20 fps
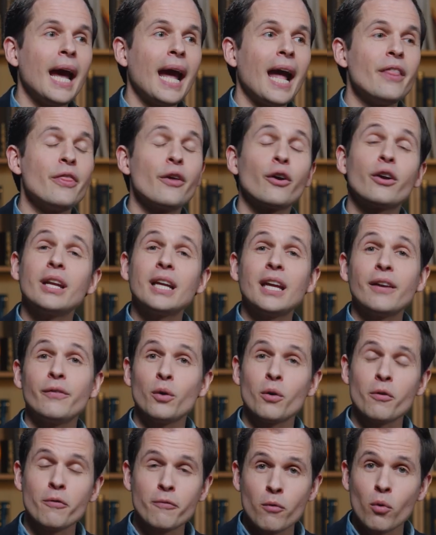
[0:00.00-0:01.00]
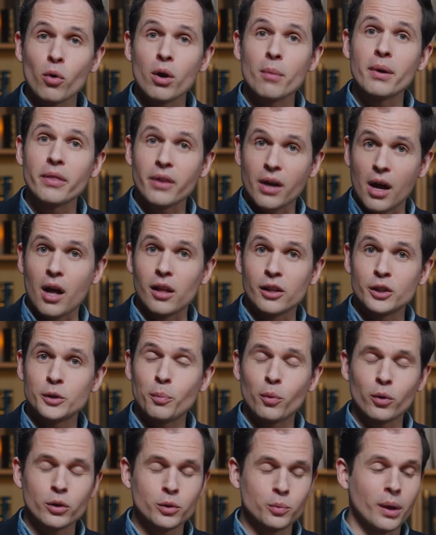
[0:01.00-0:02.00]
and they're gonna give you a form on the College
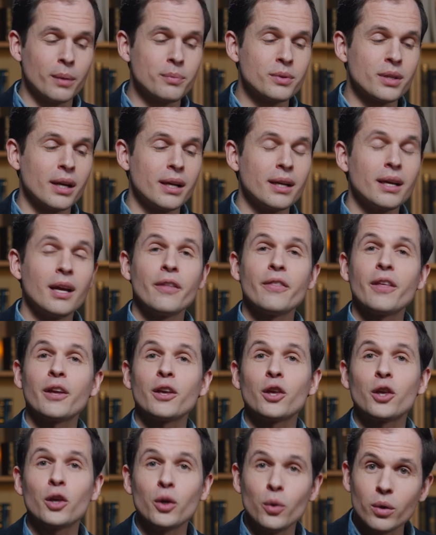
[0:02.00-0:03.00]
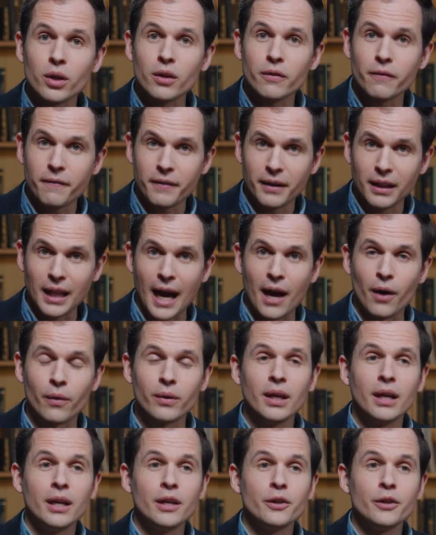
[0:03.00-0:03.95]
Board's website that you can fill out